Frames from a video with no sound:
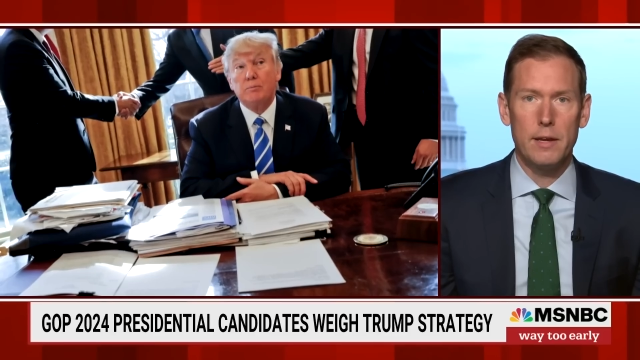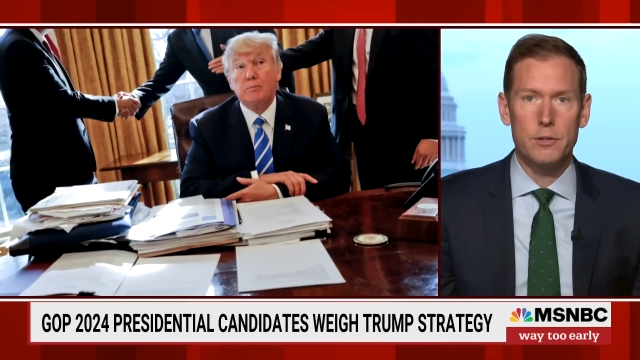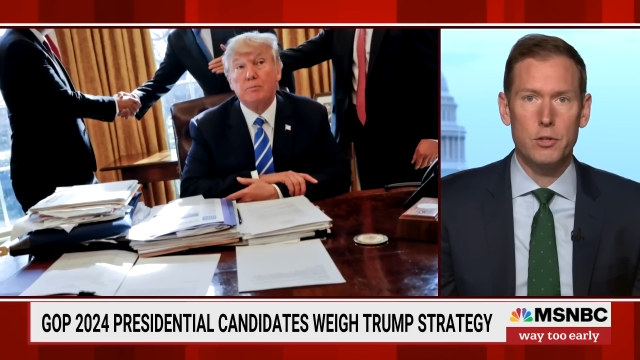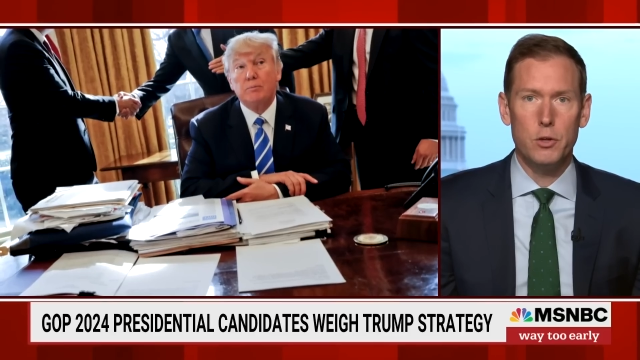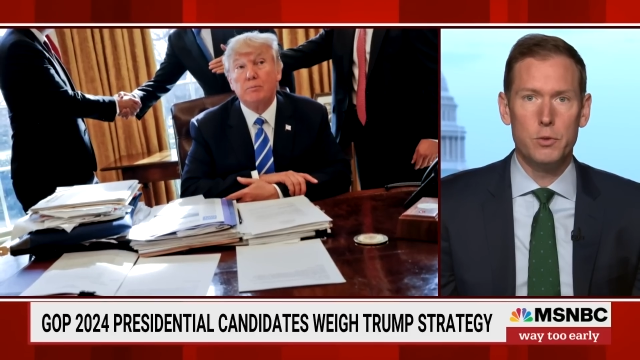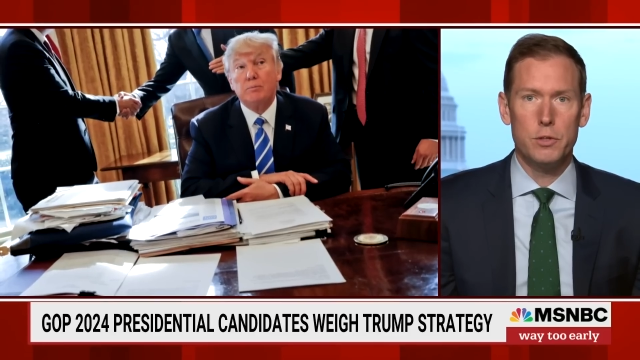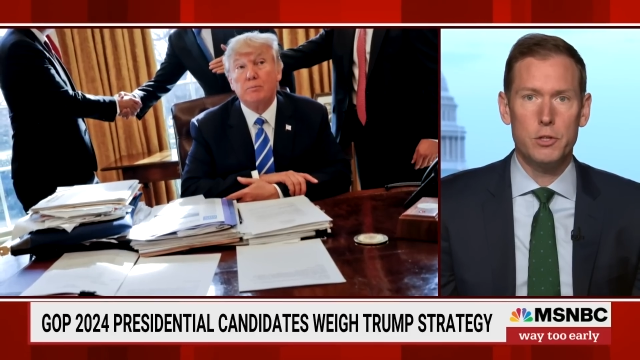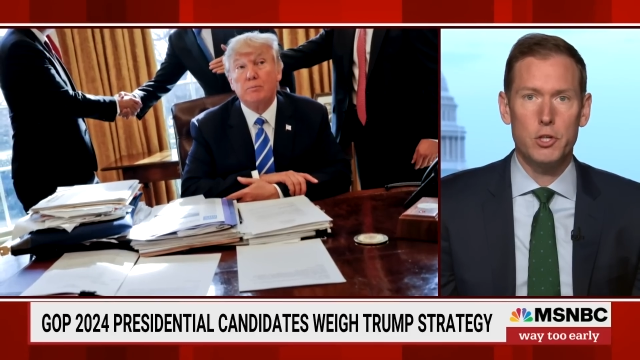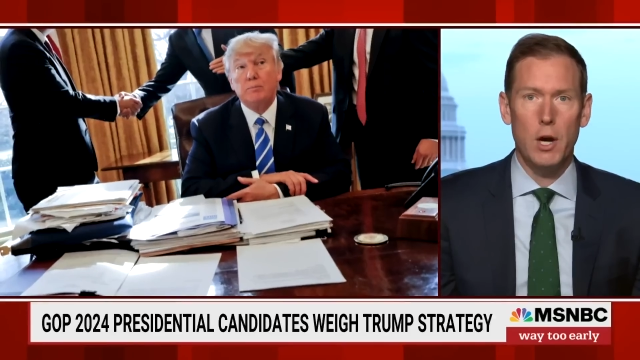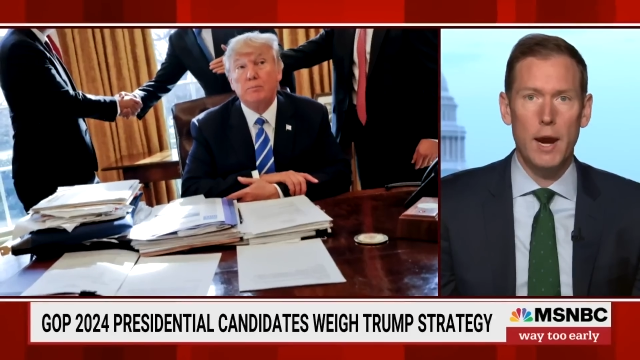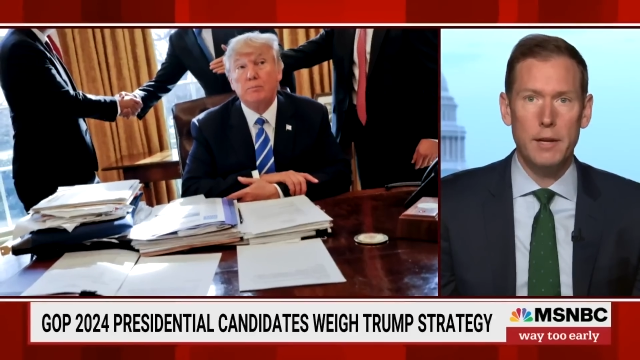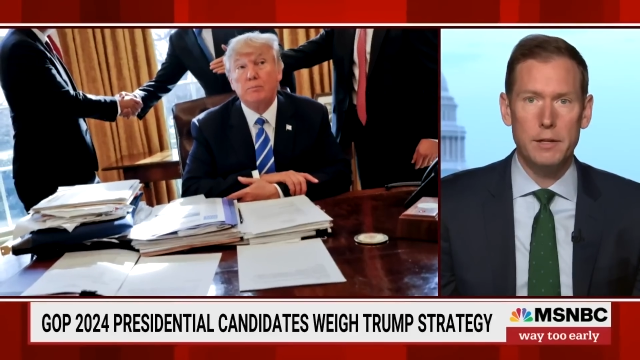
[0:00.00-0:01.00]
Speaker 1: excuses,
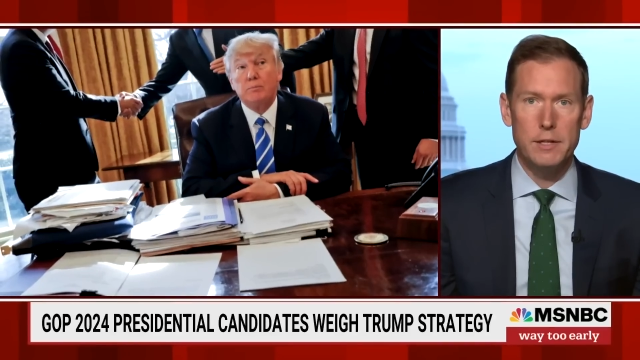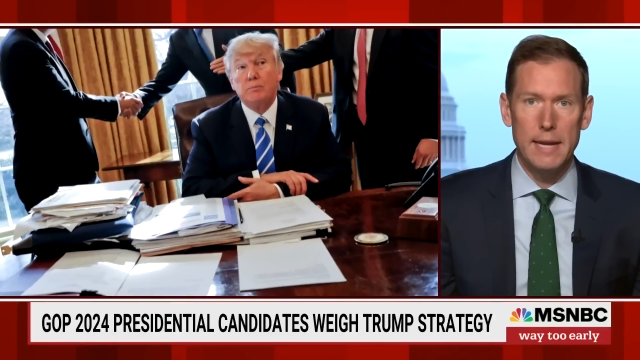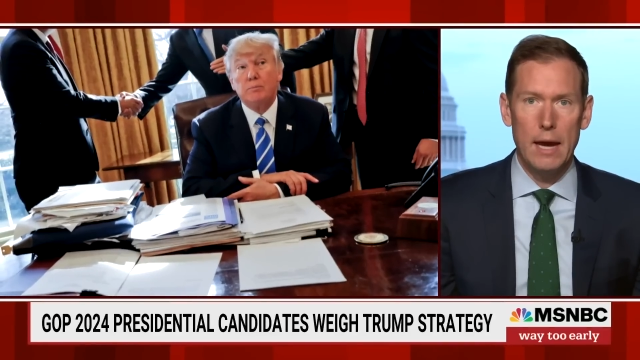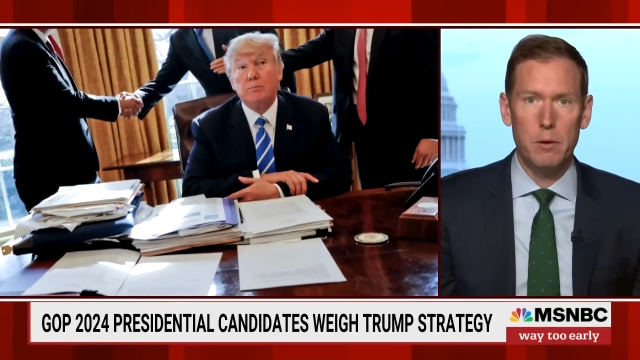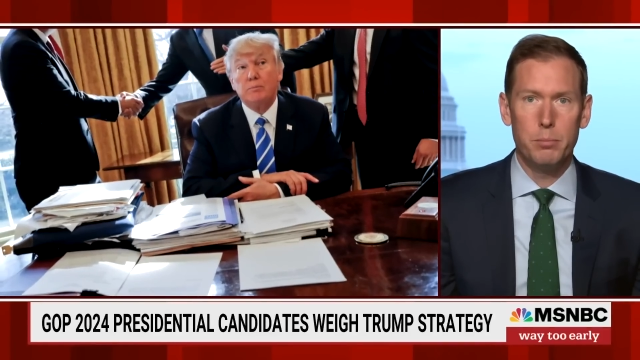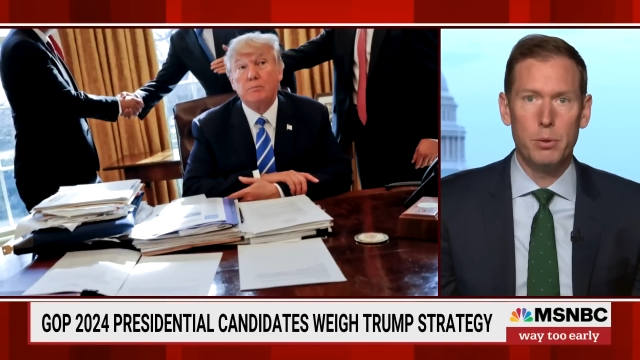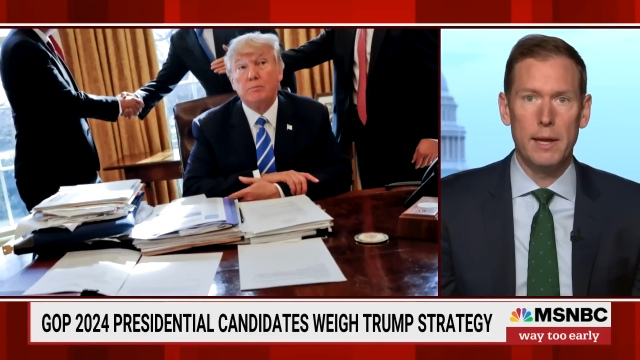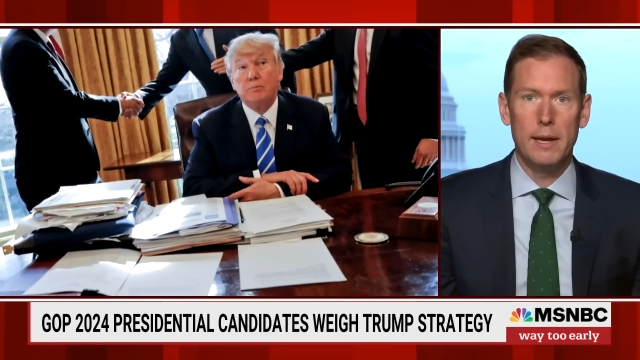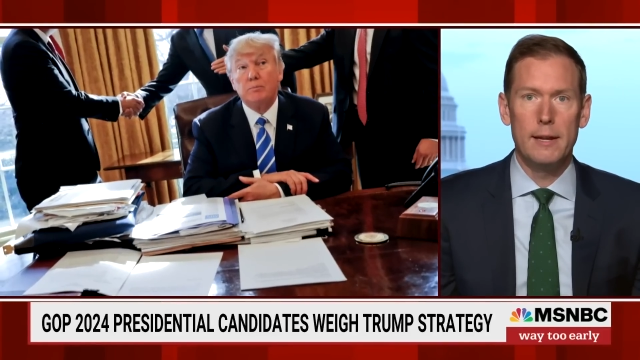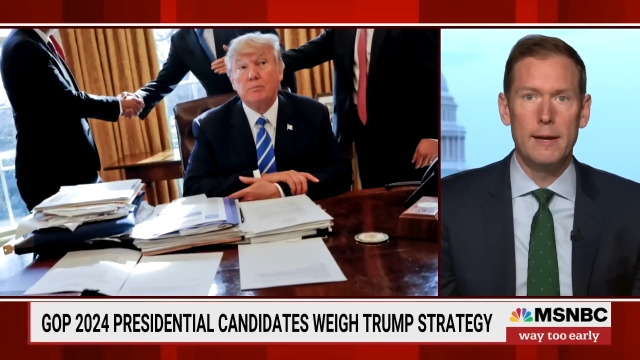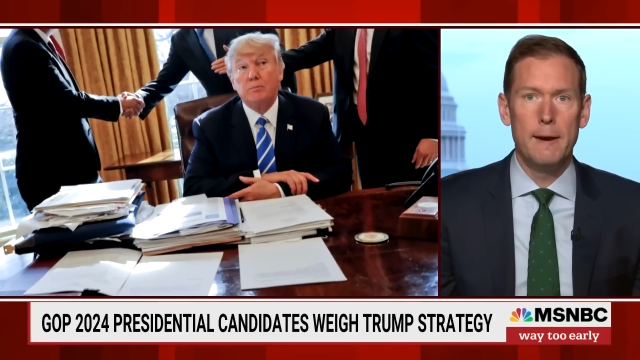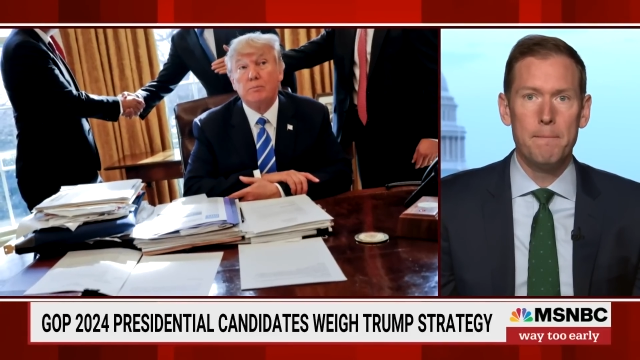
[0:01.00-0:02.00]
trying to downplay
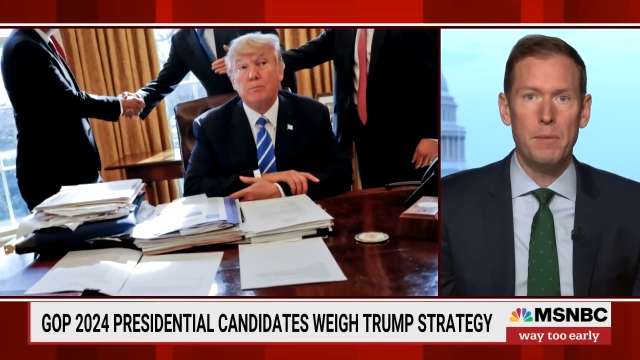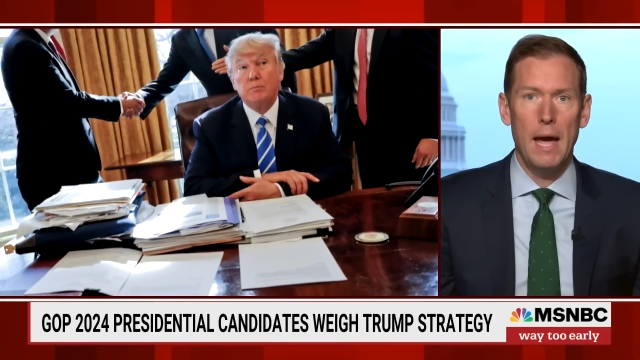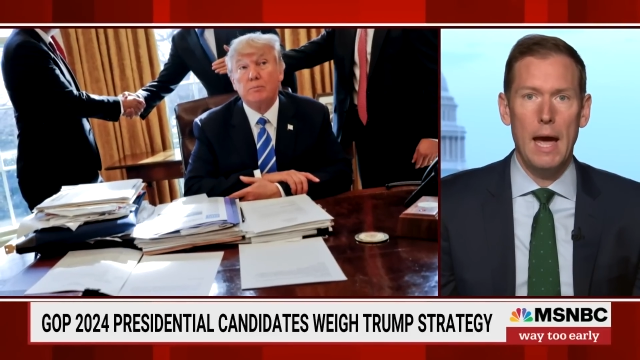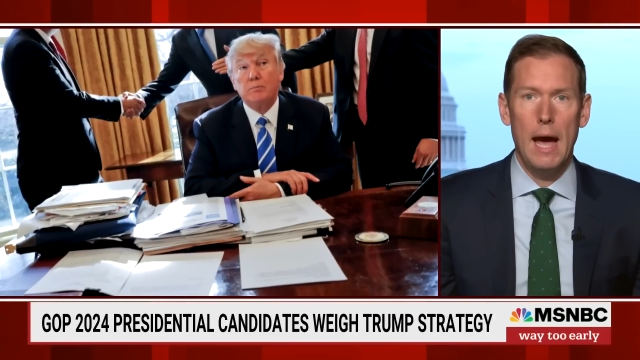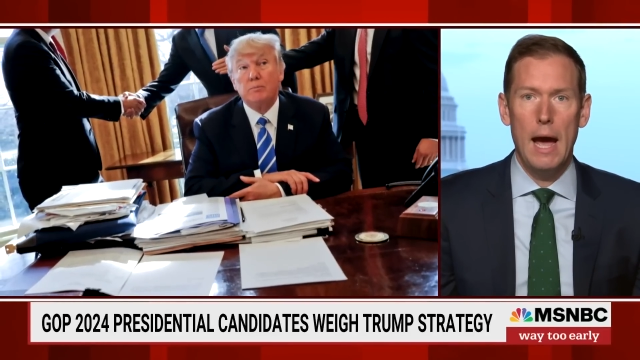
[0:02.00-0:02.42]
it. I,